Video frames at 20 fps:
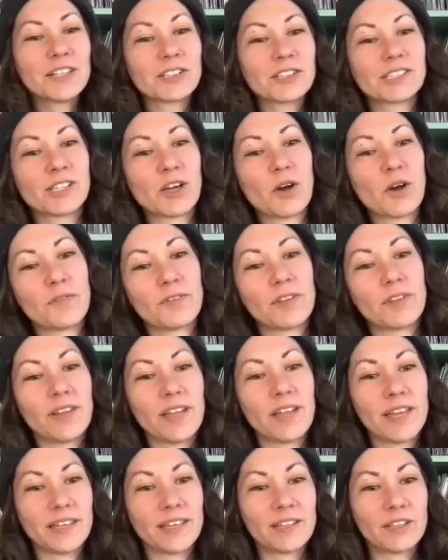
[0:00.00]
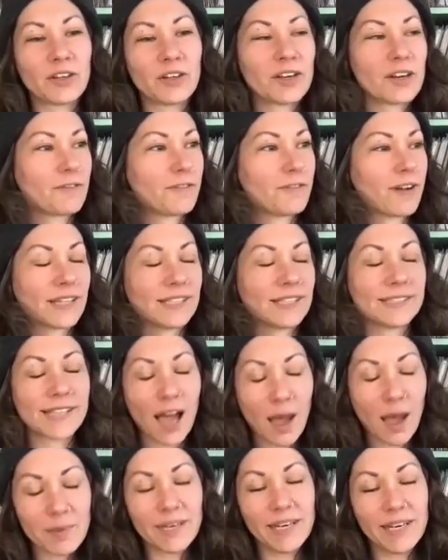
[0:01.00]
yourself that like you're gonna fucking
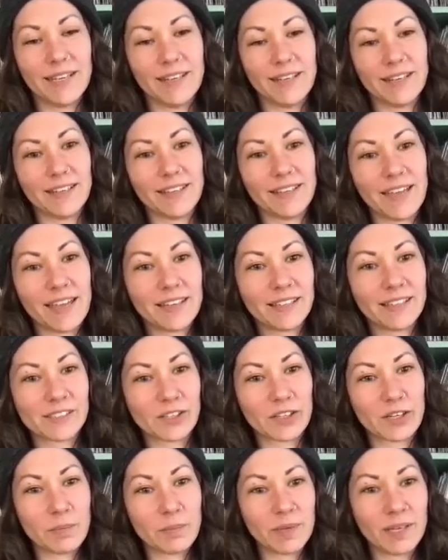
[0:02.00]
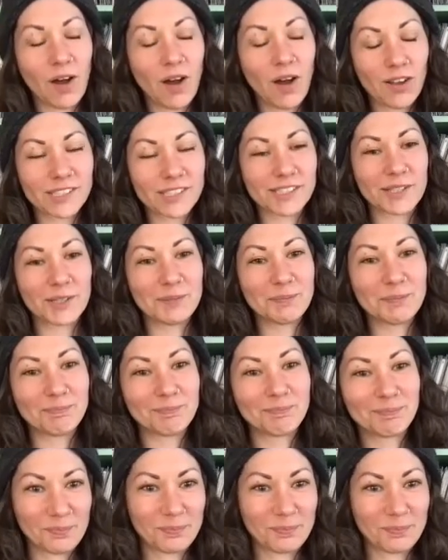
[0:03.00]
dominate it and it's gonna be awesome.